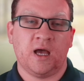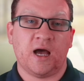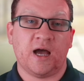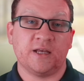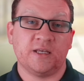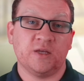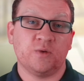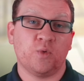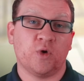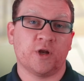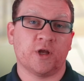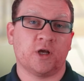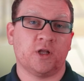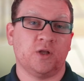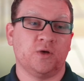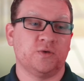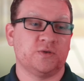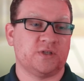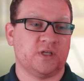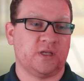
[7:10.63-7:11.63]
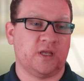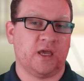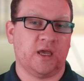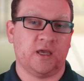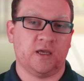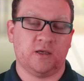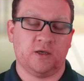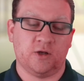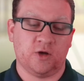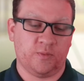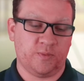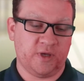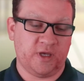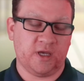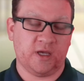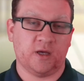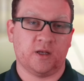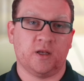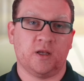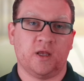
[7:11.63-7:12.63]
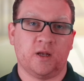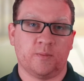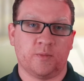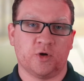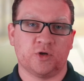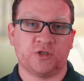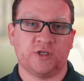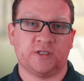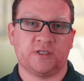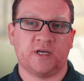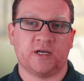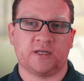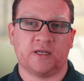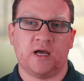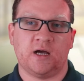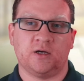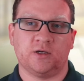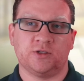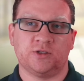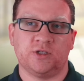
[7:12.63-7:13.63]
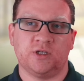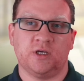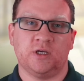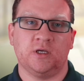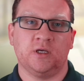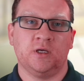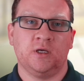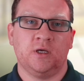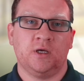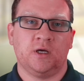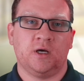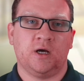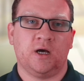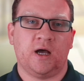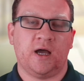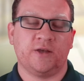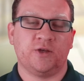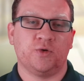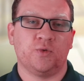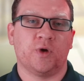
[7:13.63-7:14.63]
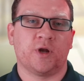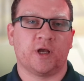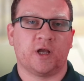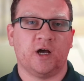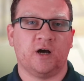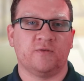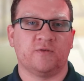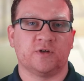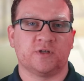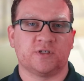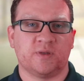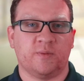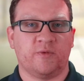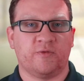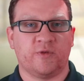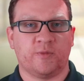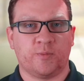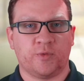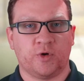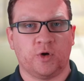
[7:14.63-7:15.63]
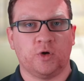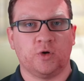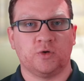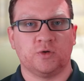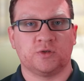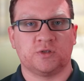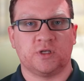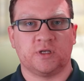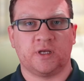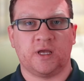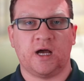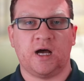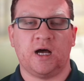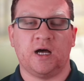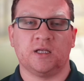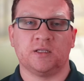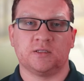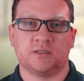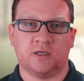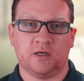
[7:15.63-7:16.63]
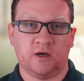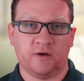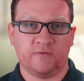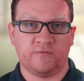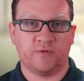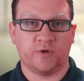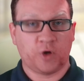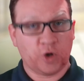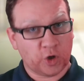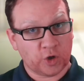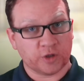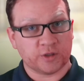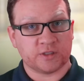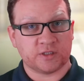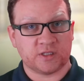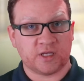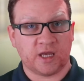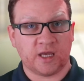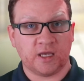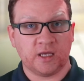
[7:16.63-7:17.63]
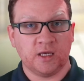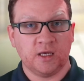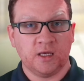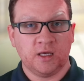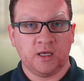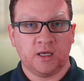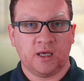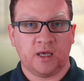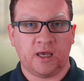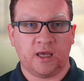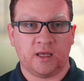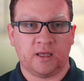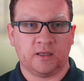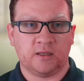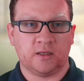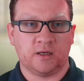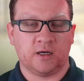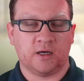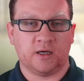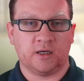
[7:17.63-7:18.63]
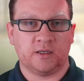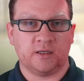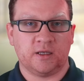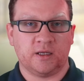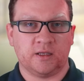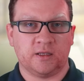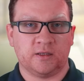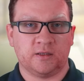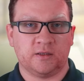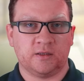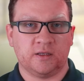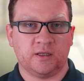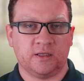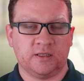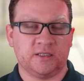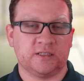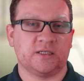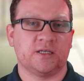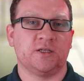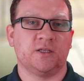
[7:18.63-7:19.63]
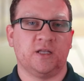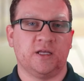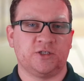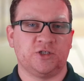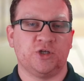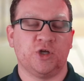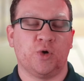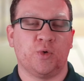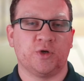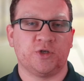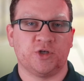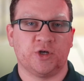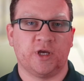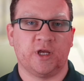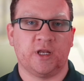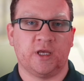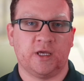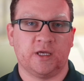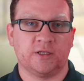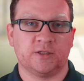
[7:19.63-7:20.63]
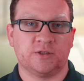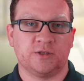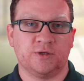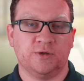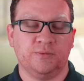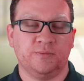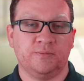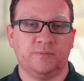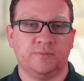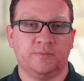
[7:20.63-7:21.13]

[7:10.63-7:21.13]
I did want to close today, you know, being an, an emerging technology, uh, I do want to cover some of the pros and cons of the current state and, uh, and at least get, let you know what you're getting into